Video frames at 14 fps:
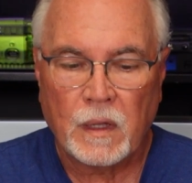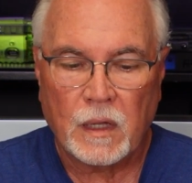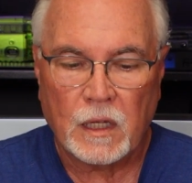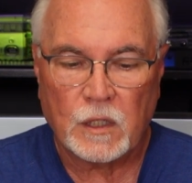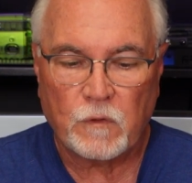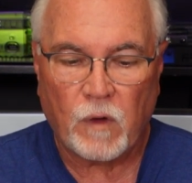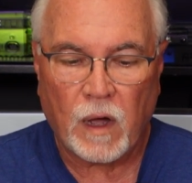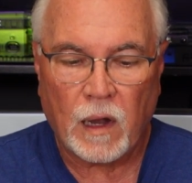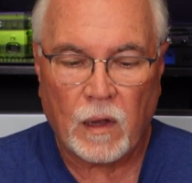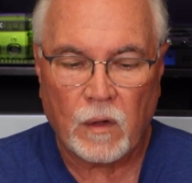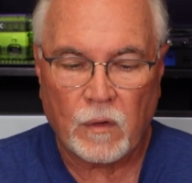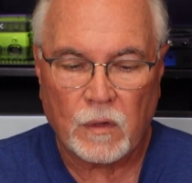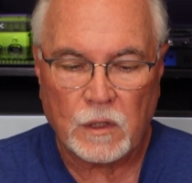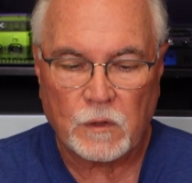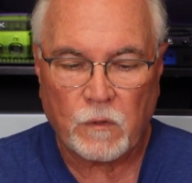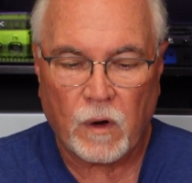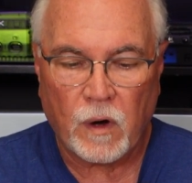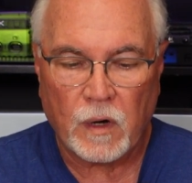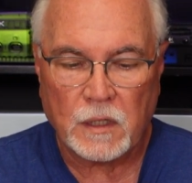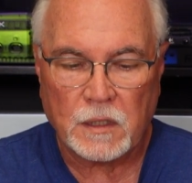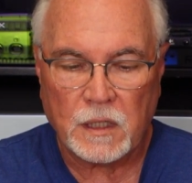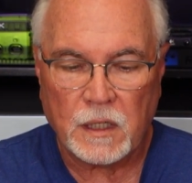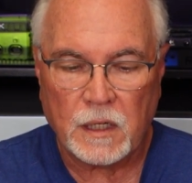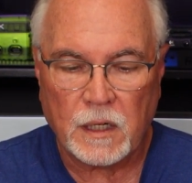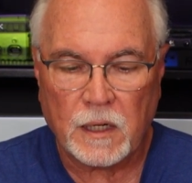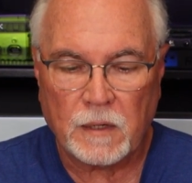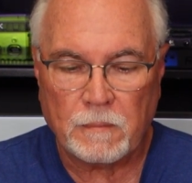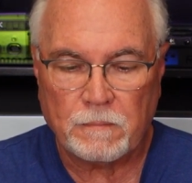As far as
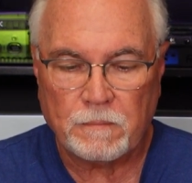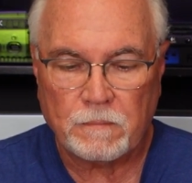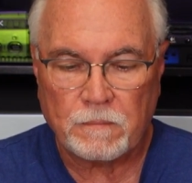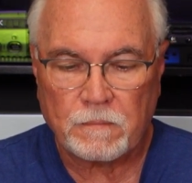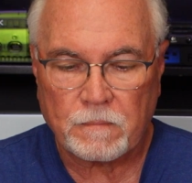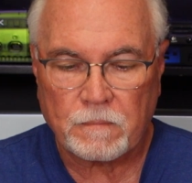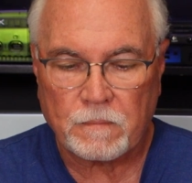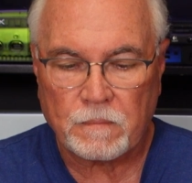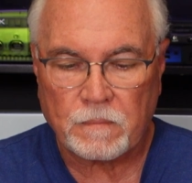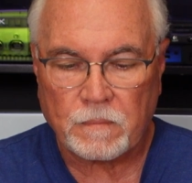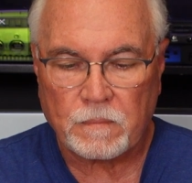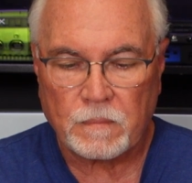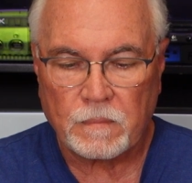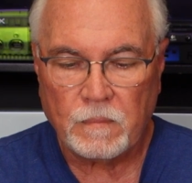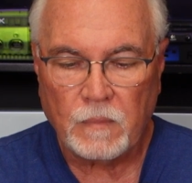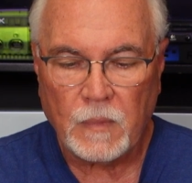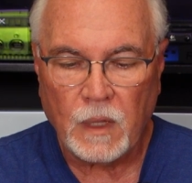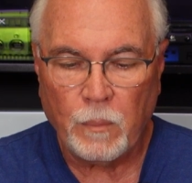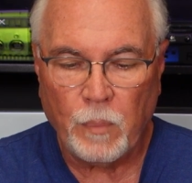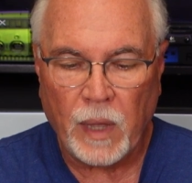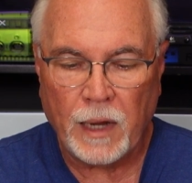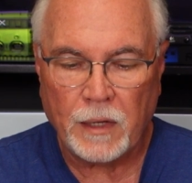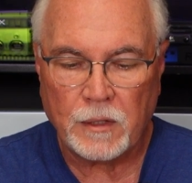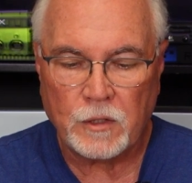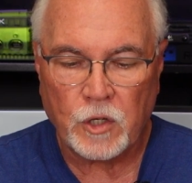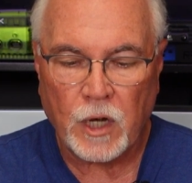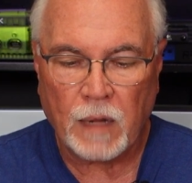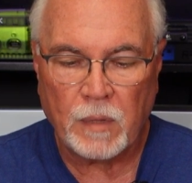the paint
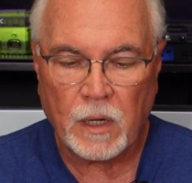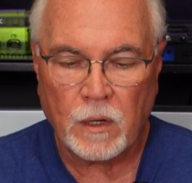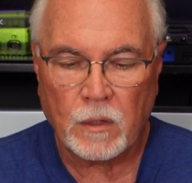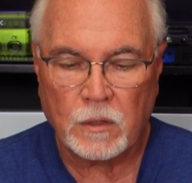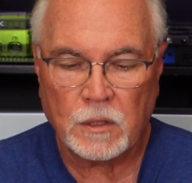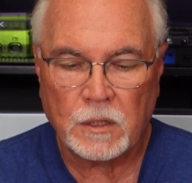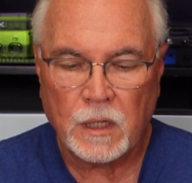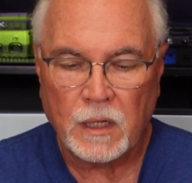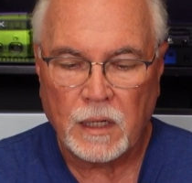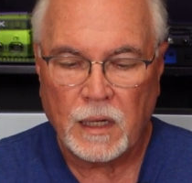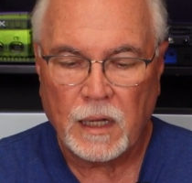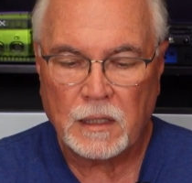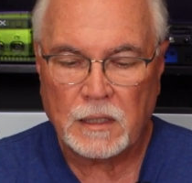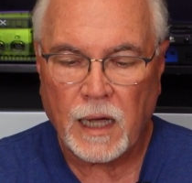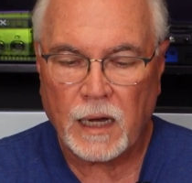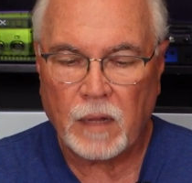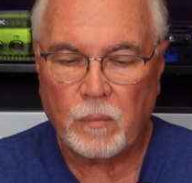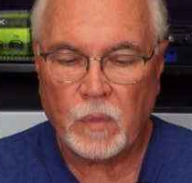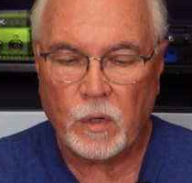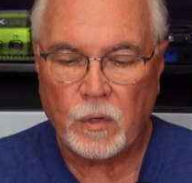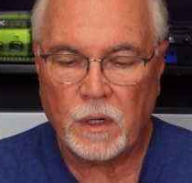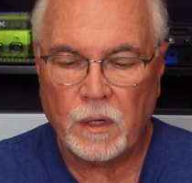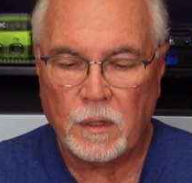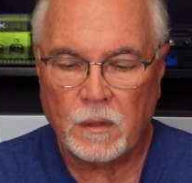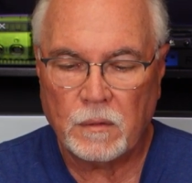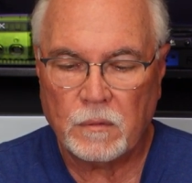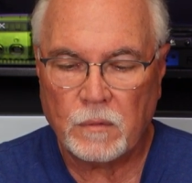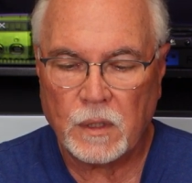job goes, it's kind of muted,
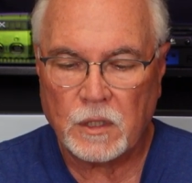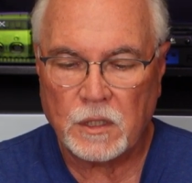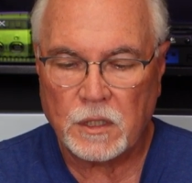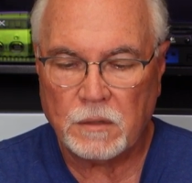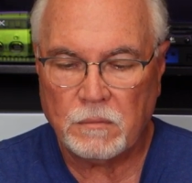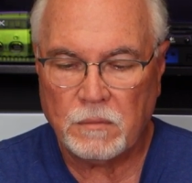which,